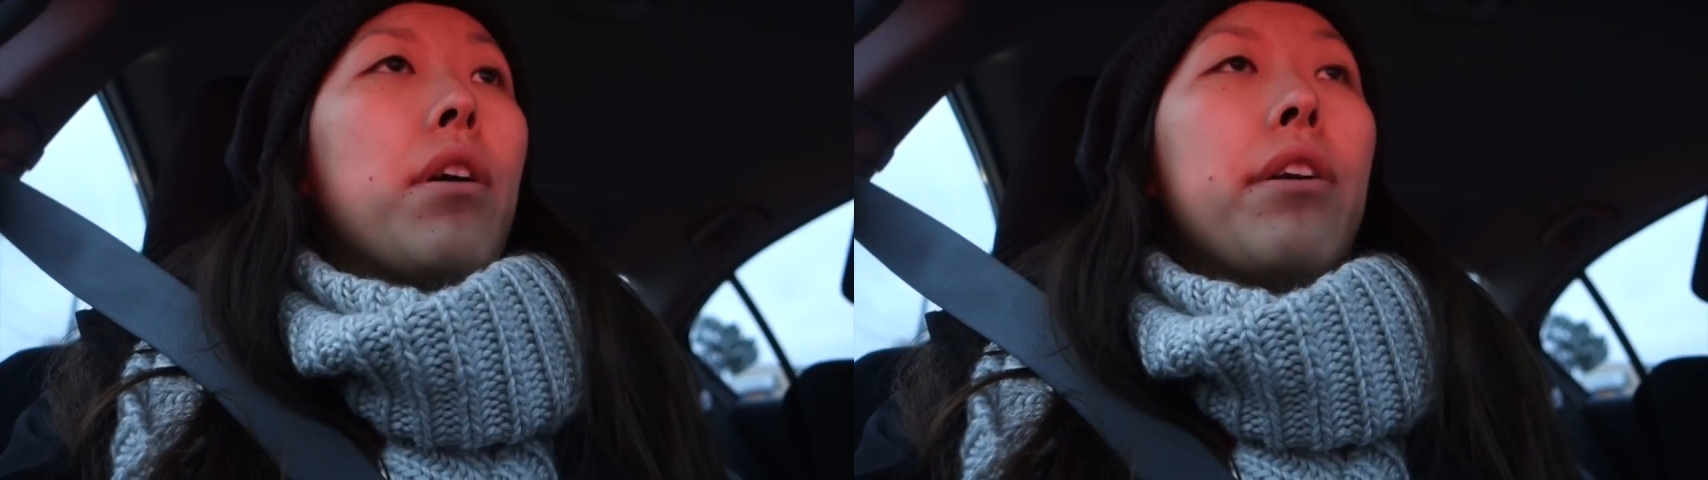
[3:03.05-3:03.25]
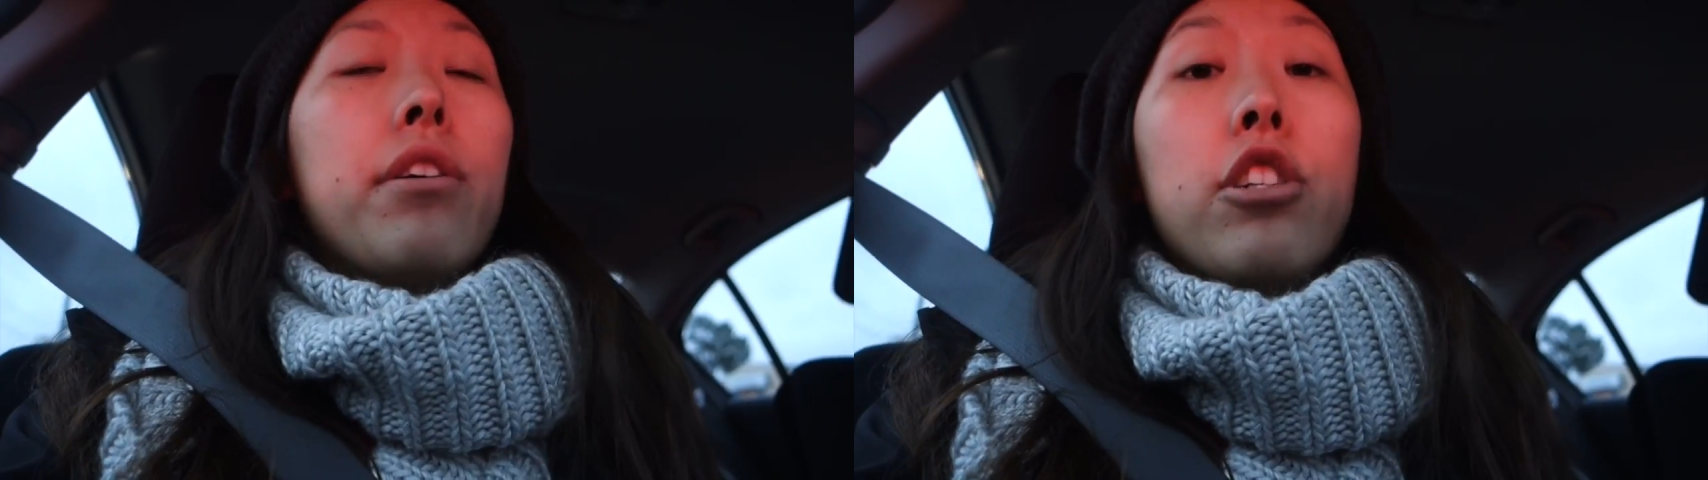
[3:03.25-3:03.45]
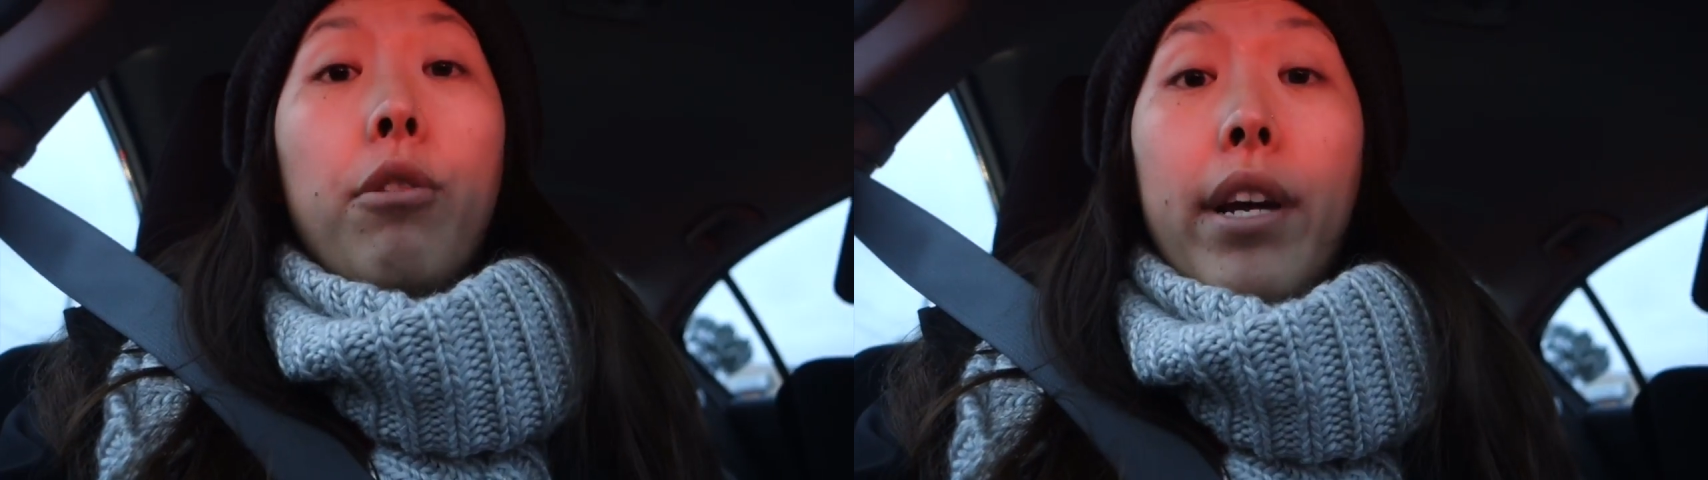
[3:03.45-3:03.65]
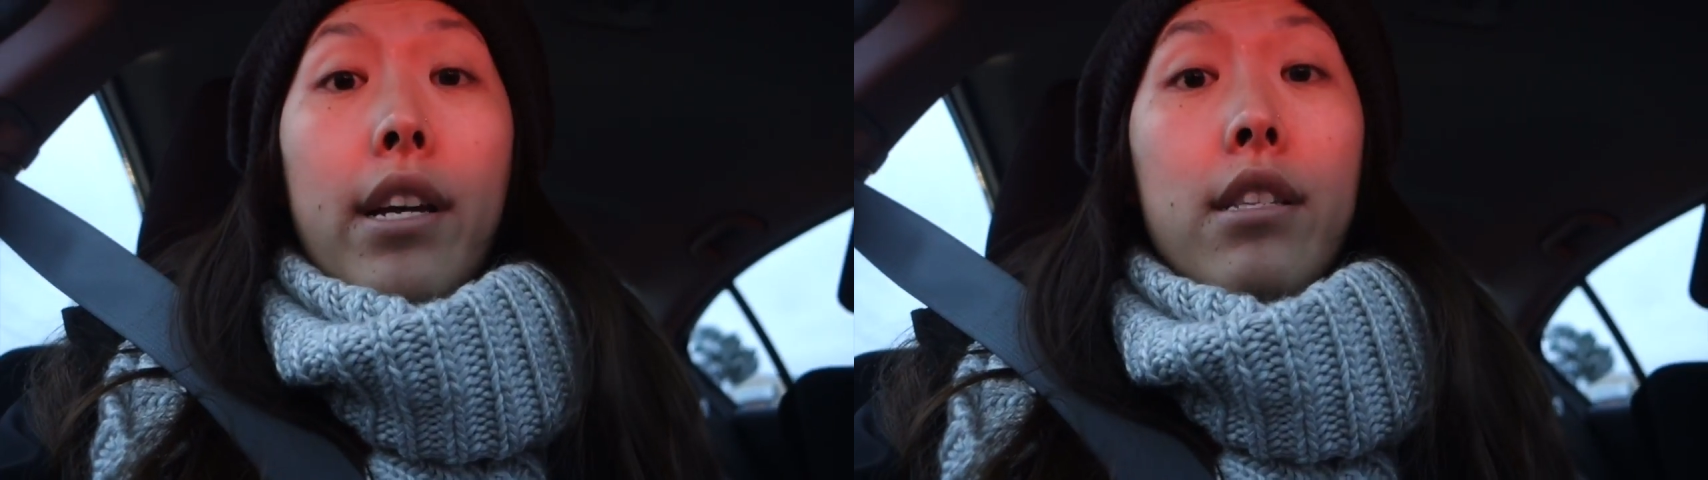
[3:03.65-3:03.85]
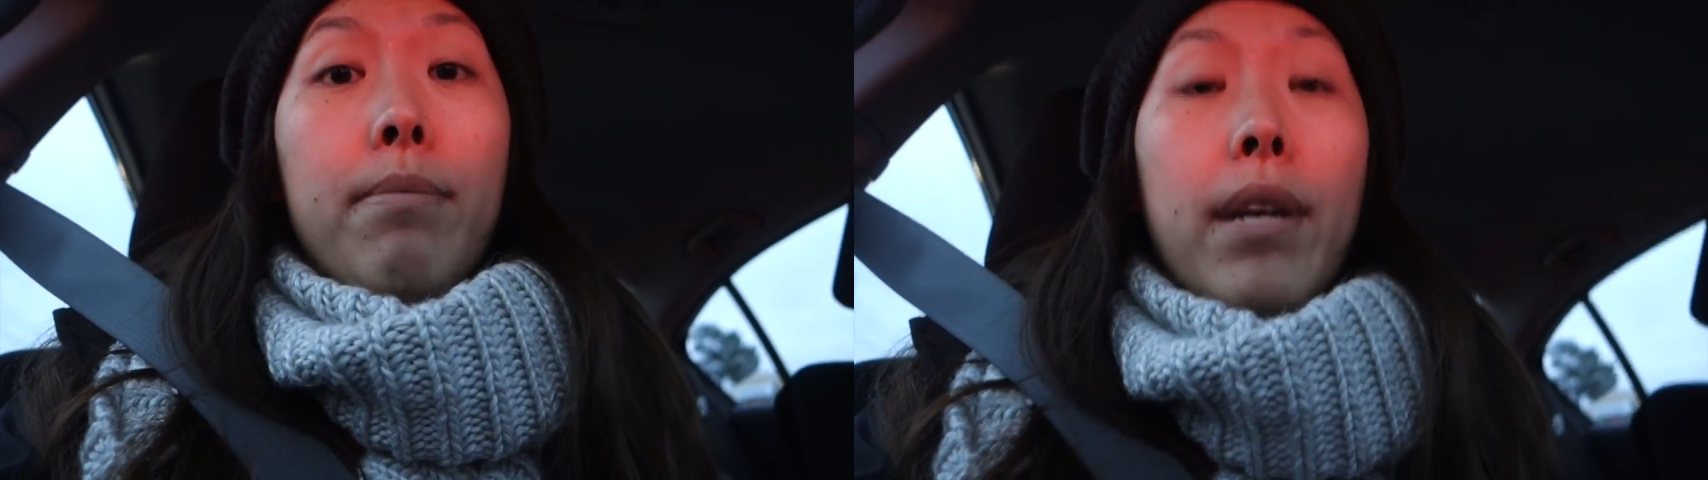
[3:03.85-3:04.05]
We're gonna go to
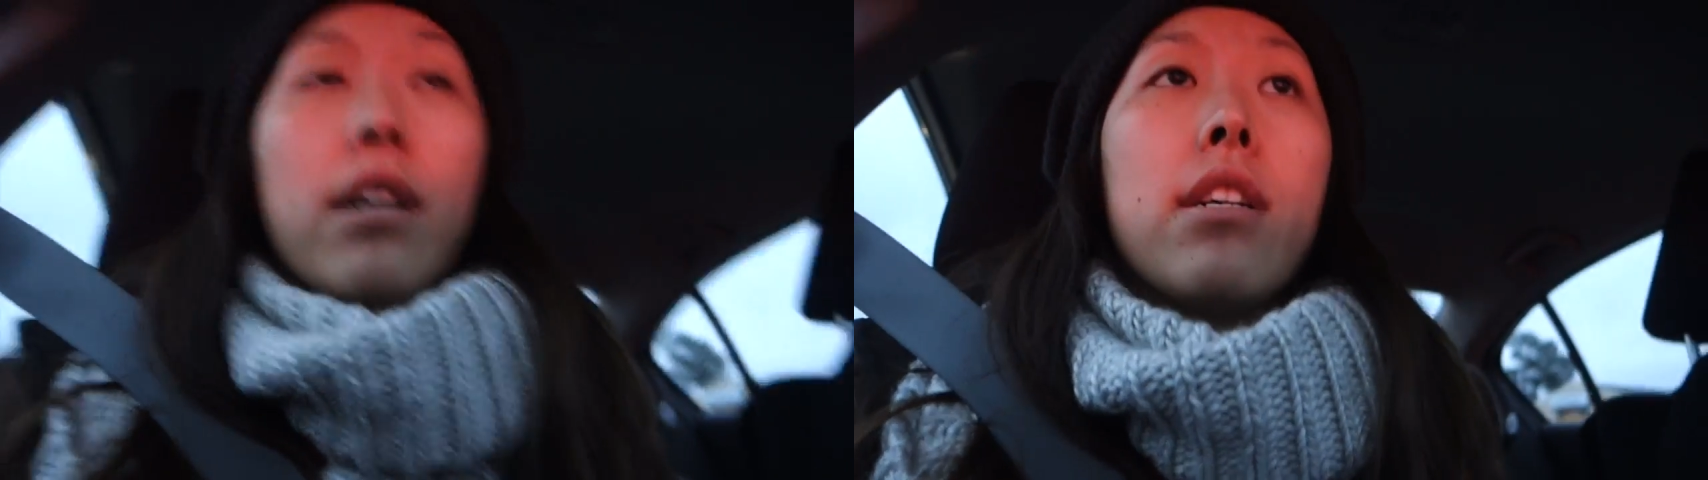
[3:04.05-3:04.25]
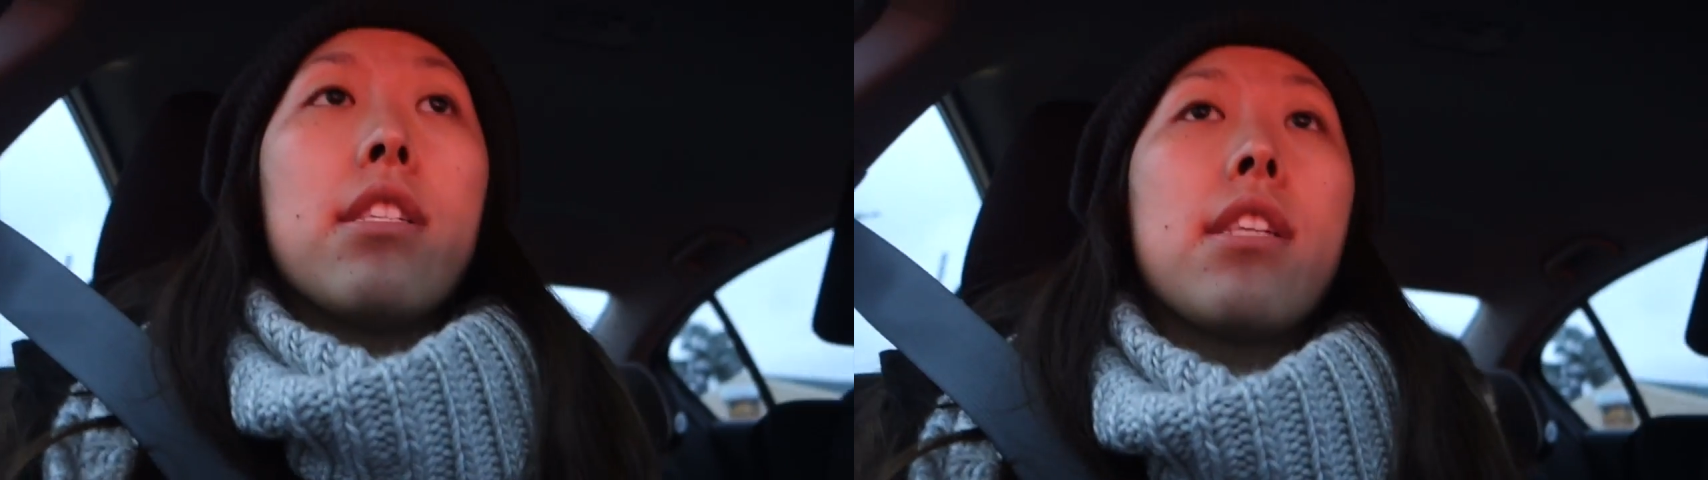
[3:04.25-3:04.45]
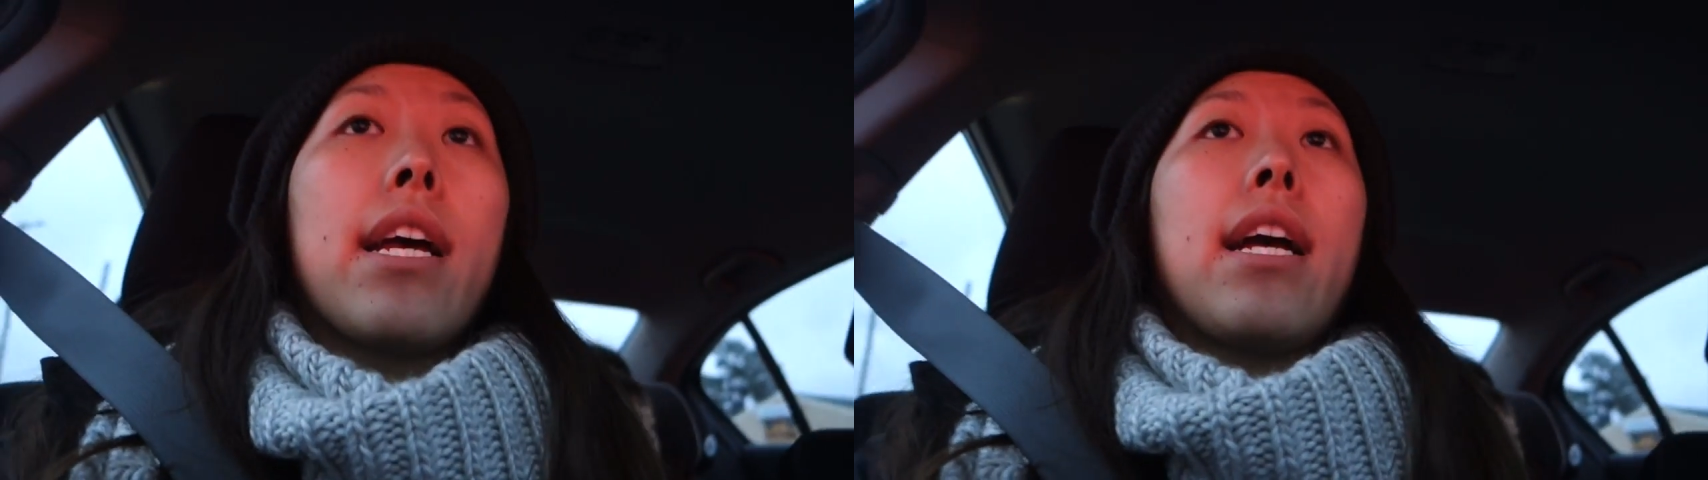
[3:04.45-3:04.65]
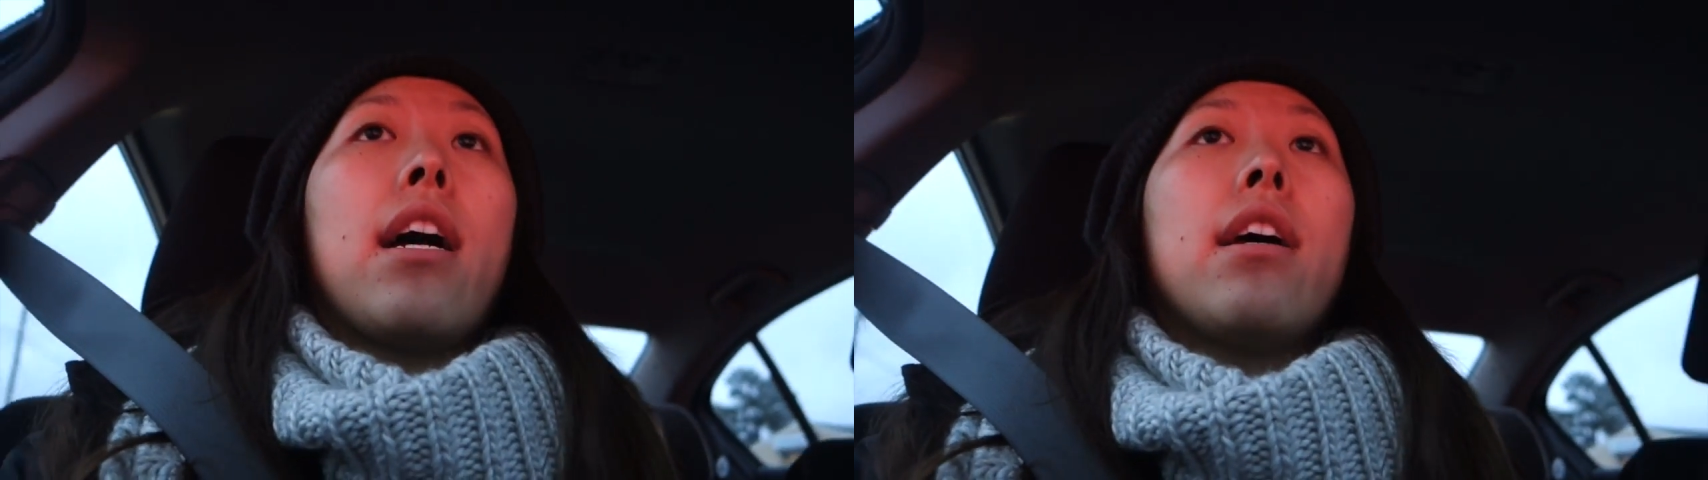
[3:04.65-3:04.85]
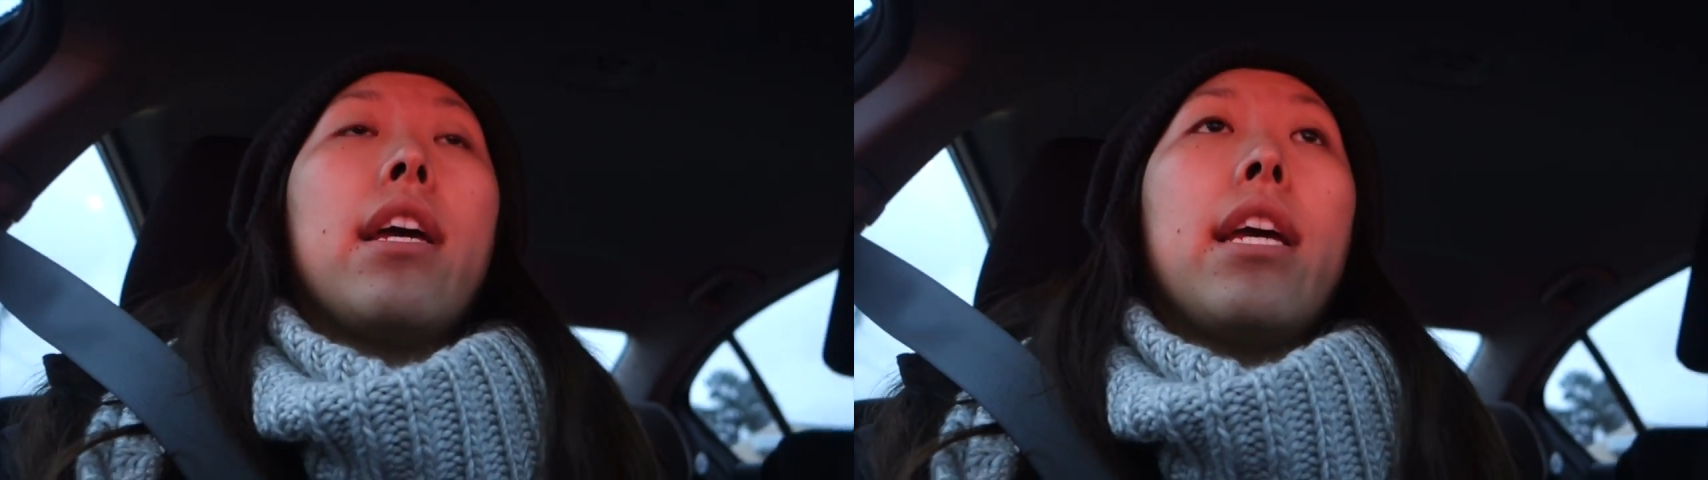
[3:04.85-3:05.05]
Jo-Ann's because I
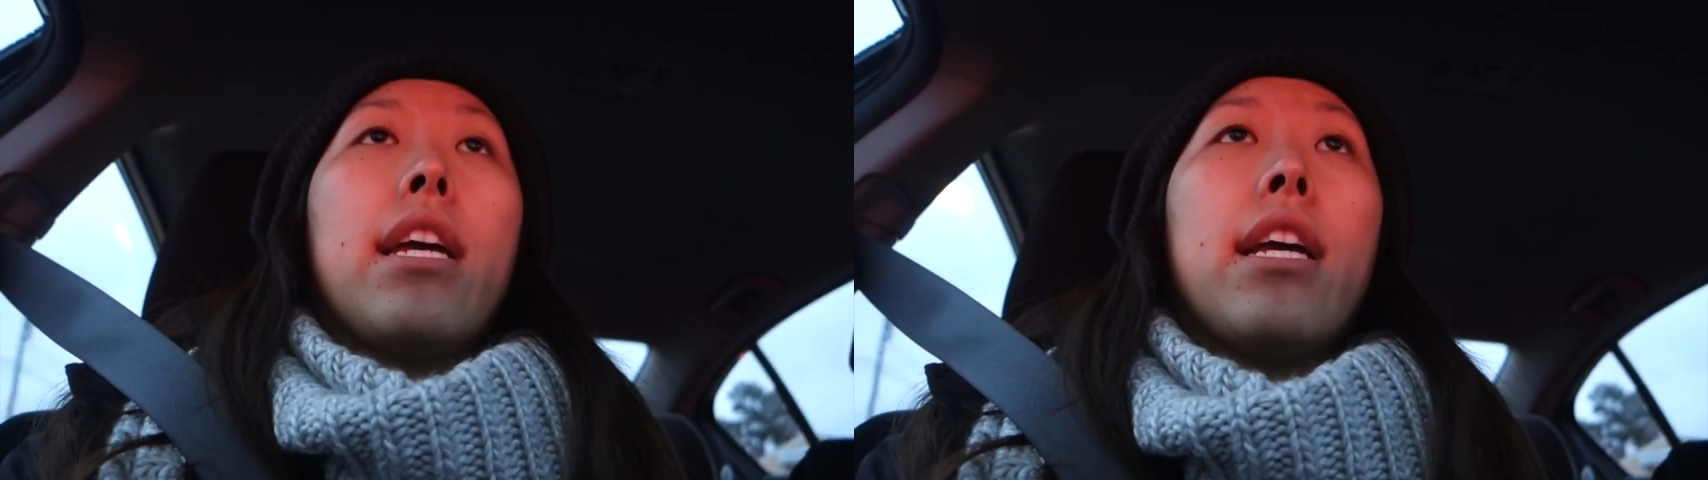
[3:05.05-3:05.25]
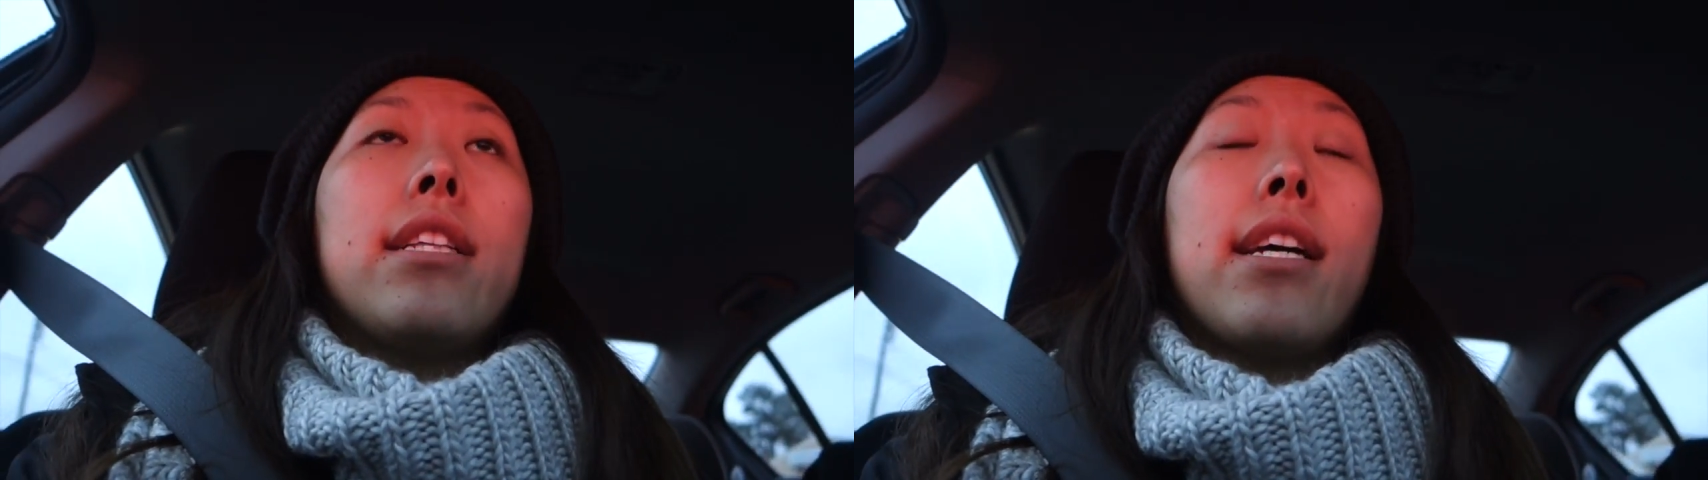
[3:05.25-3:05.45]
got a